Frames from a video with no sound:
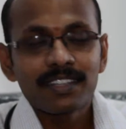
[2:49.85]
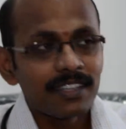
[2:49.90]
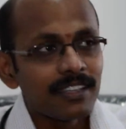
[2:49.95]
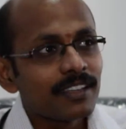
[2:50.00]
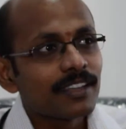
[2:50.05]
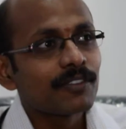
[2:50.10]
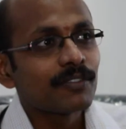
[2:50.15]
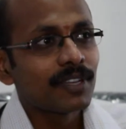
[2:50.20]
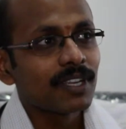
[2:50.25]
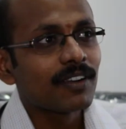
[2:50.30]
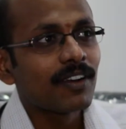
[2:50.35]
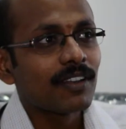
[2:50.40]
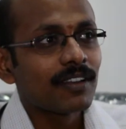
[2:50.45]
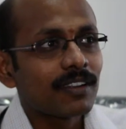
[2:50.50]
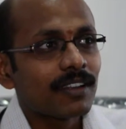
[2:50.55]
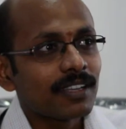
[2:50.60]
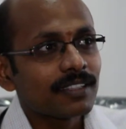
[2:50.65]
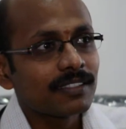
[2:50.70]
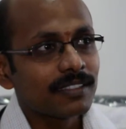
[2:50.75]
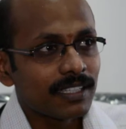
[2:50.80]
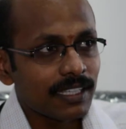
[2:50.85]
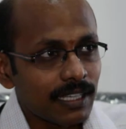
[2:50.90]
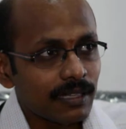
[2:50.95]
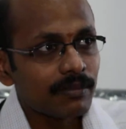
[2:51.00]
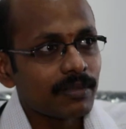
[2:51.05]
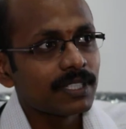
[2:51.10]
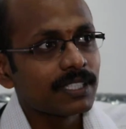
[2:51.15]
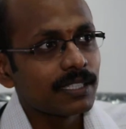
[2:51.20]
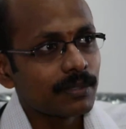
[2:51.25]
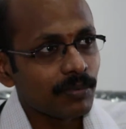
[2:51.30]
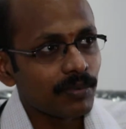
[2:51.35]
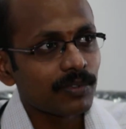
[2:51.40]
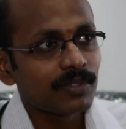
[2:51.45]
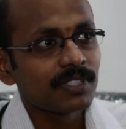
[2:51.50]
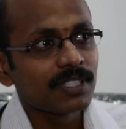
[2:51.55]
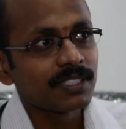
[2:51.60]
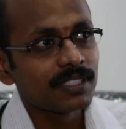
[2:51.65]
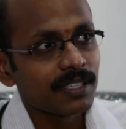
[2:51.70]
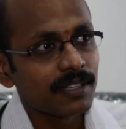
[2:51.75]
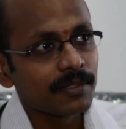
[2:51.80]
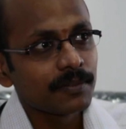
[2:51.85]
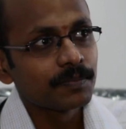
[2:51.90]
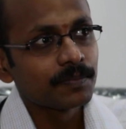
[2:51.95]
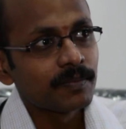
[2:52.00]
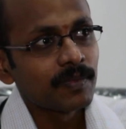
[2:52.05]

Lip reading: Here we call it as CABG procedure.